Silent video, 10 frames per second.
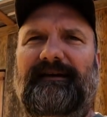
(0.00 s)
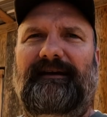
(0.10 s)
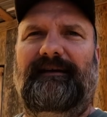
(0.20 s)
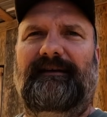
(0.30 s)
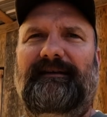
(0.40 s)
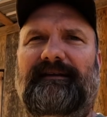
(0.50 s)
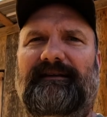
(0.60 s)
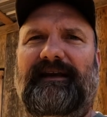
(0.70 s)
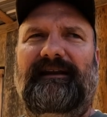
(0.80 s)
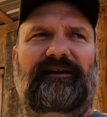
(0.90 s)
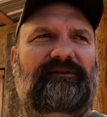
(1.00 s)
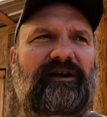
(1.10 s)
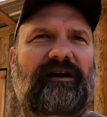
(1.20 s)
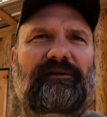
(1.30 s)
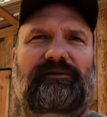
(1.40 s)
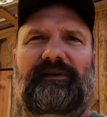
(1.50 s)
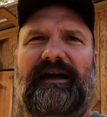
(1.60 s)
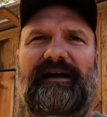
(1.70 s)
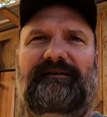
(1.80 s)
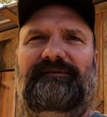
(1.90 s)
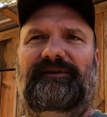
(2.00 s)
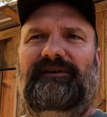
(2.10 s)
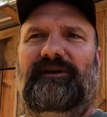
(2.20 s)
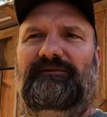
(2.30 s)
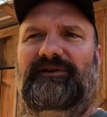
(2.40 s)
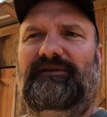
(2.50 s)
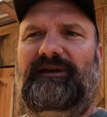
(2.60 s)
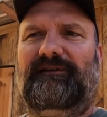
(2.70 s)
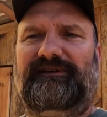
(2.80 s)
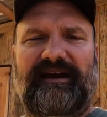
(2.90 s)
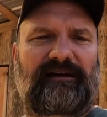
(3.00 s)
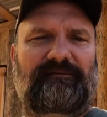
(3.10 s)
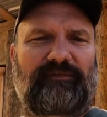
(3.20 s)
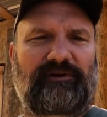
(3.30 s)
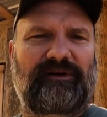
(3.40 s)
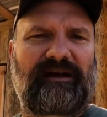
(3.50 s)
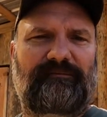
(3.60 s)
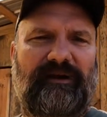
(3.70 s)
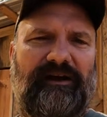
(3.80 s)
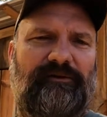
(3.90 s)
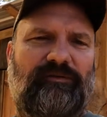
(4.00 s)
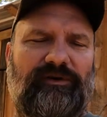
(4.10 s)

and they lived there all their life, you know, until they was out, moved out, married,